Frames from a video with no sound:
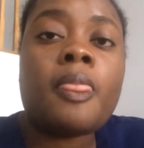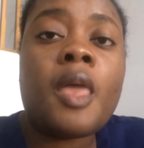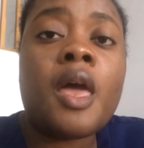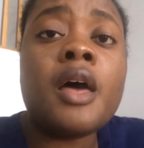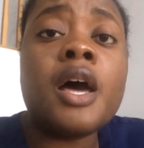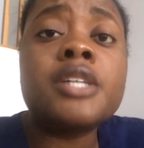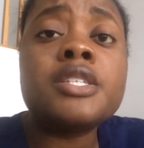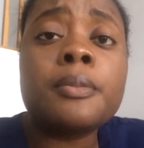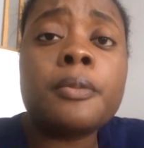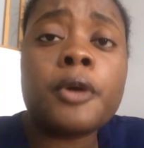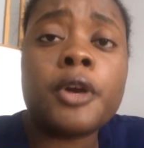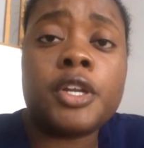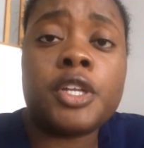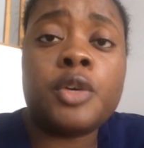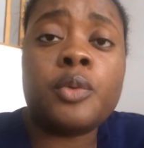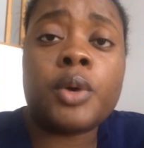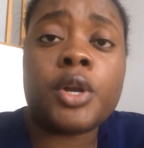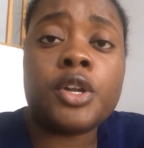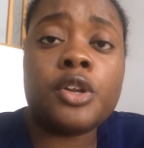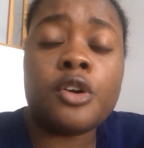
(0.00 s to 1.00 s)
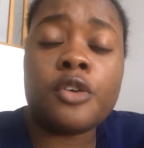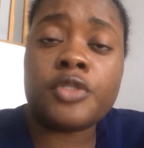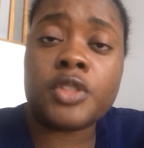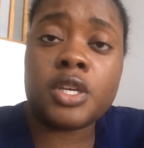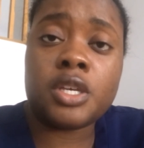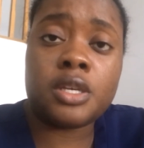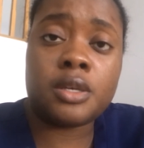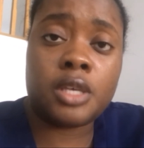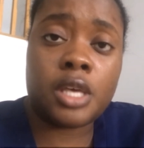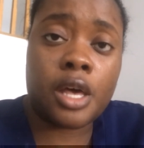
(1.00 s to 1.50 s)
That's important. You want to know if
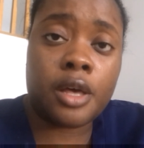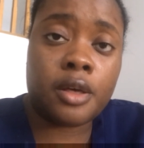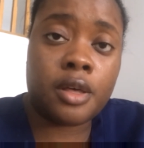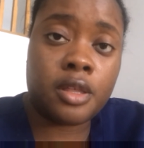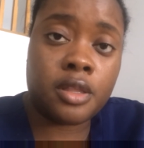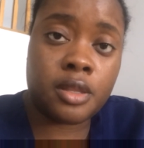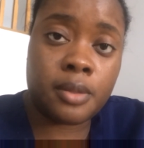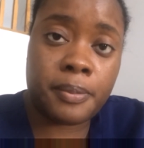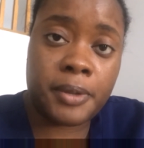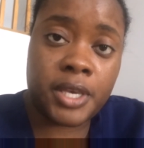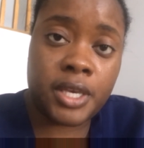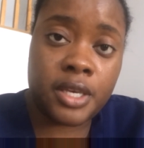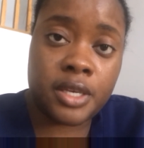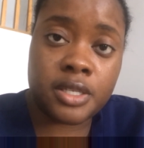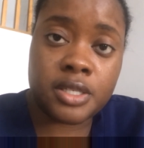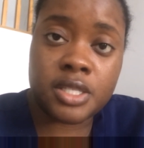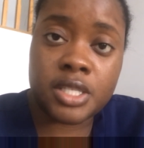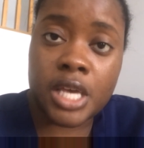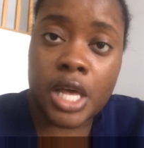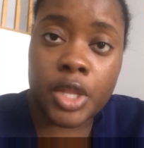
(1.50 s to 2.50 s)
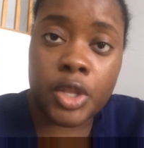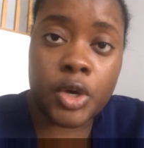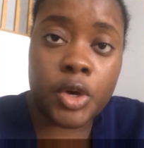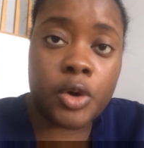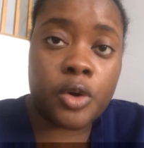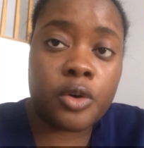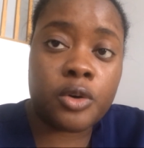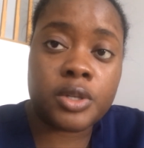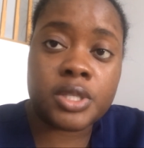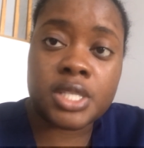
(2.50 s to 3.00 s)
the pee is
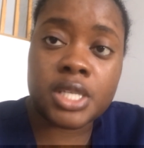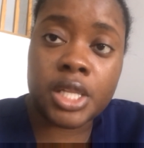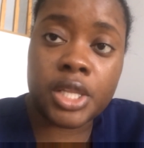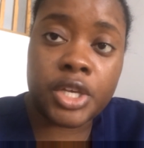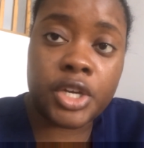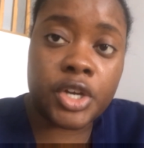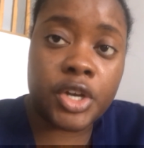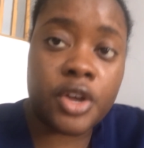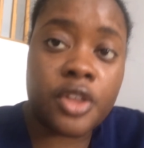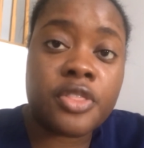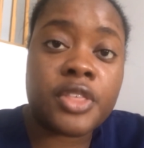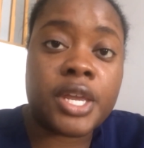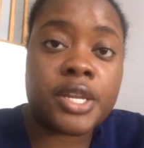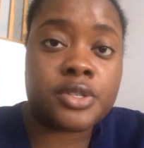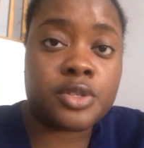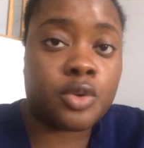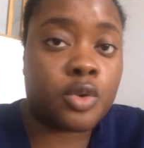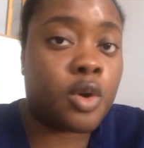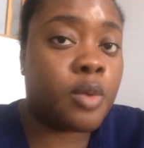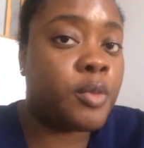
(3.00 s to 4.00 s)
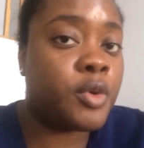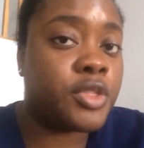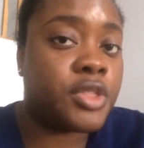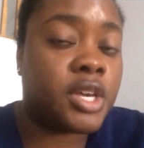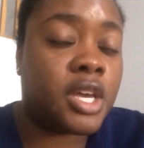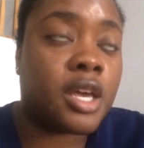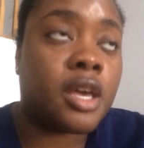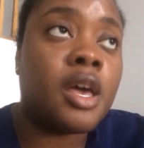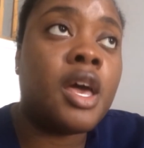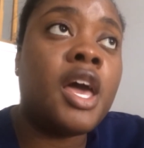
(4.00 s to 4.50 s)
yellow, it's clear, that is a normal
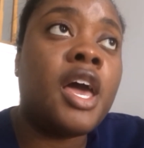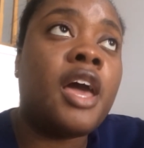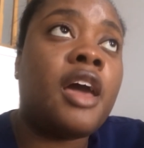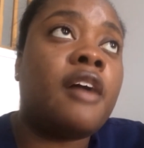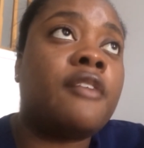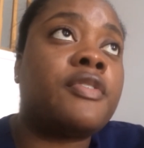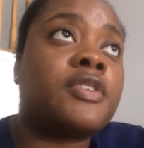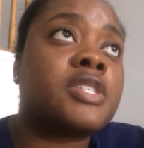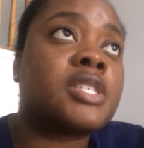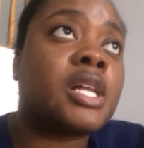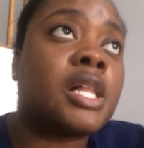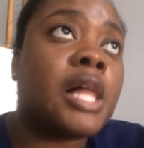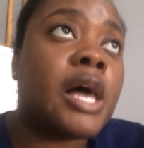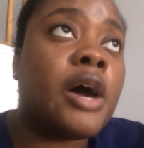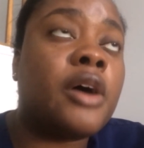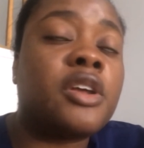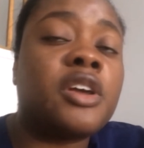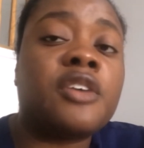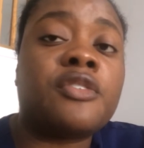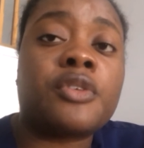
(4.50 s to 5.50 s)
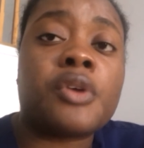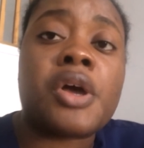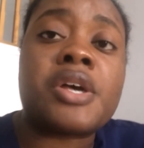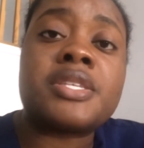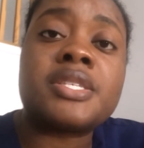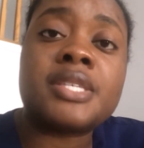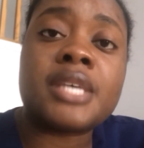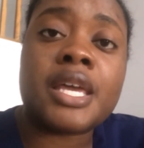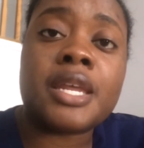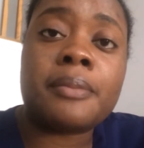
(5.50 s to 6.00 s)
thing. If it's cloudy, if
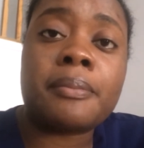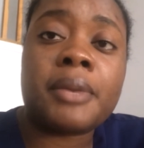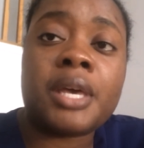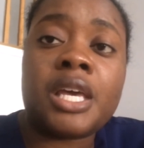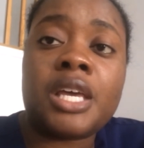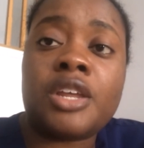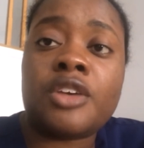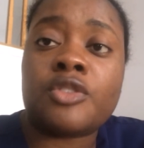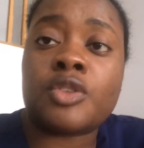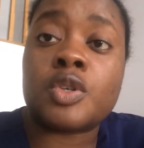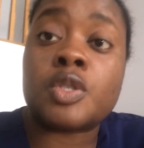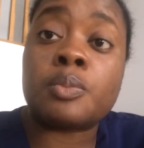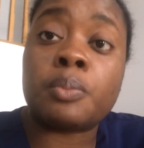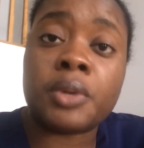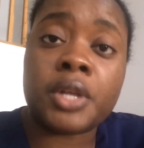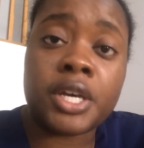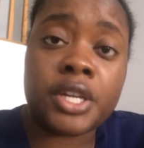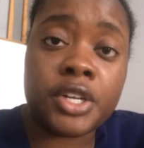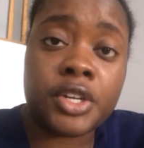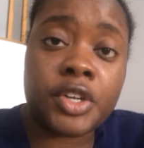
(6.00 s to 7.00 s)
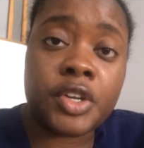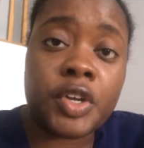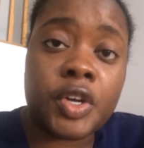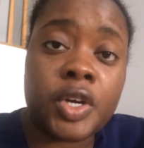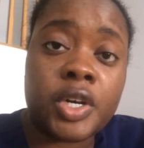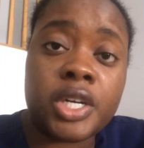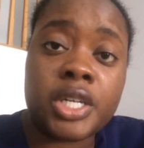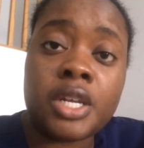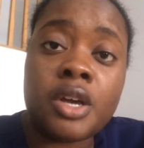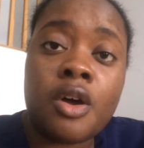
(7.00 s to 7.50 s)
there's sediment, if there's blood in your
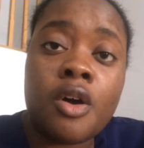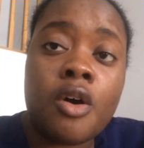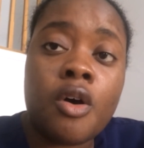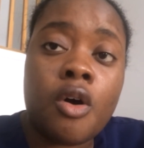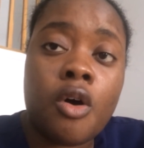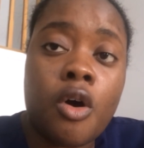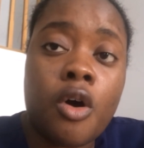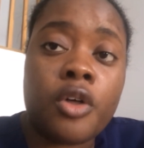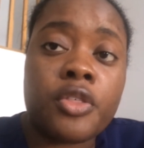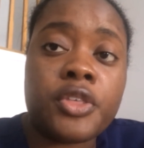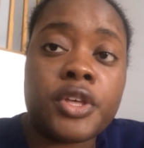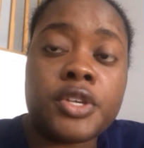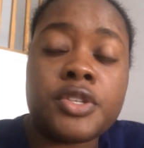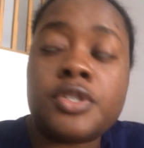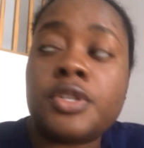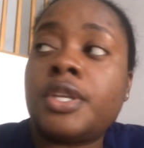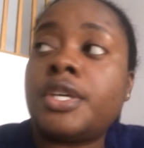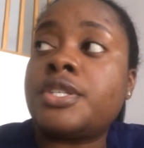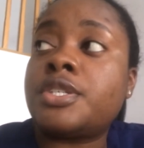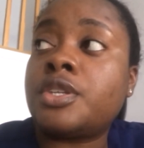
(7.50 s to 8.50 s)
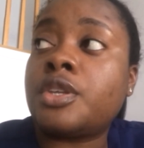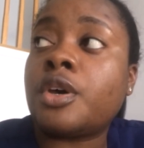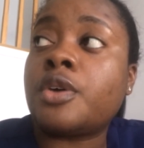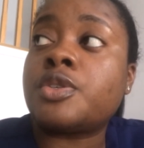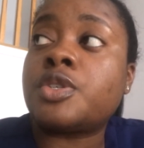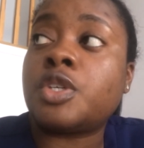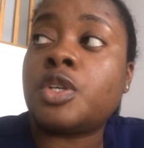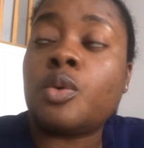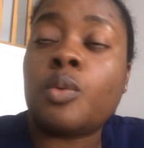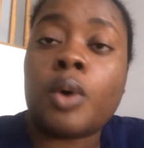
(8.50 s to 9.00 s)
urine, all things you need to know.
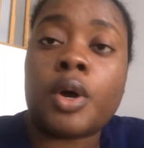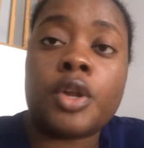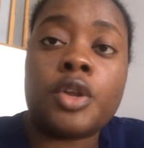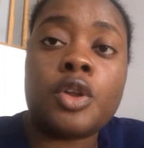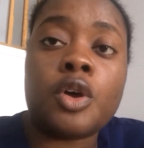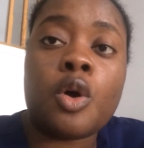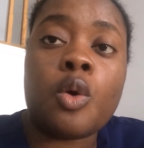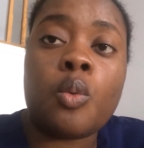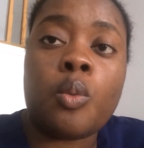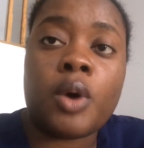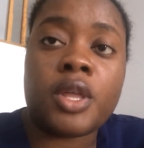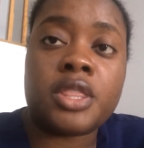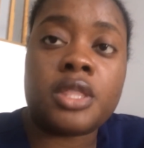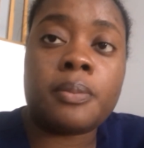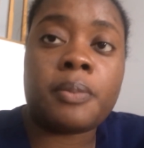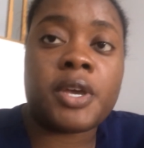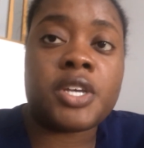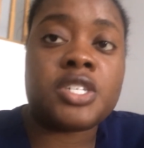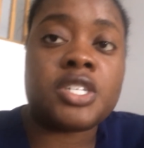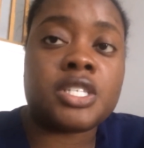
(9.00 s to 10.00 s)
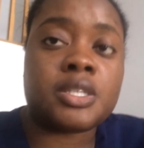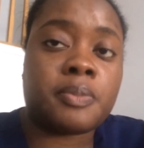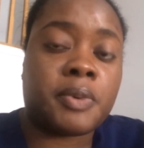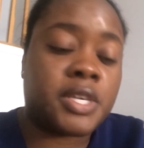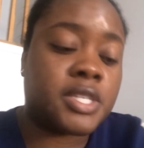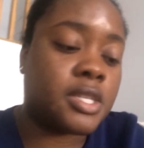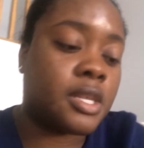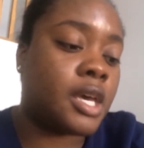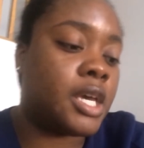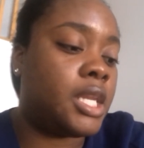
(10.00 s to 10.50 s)
So you want to know what the patient's
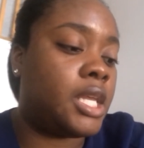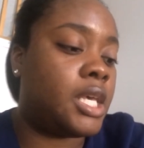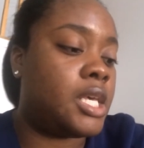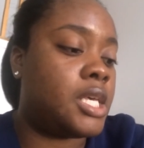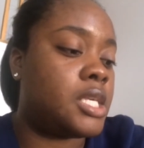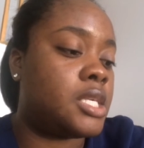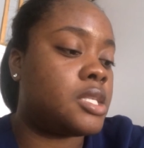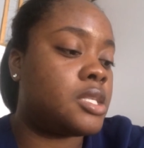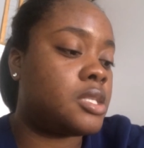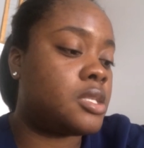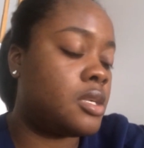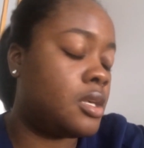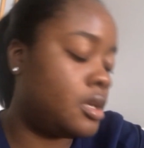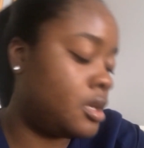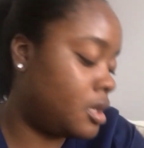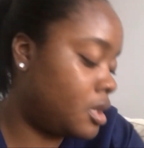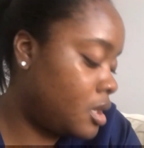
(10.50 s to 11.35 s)
baseline is.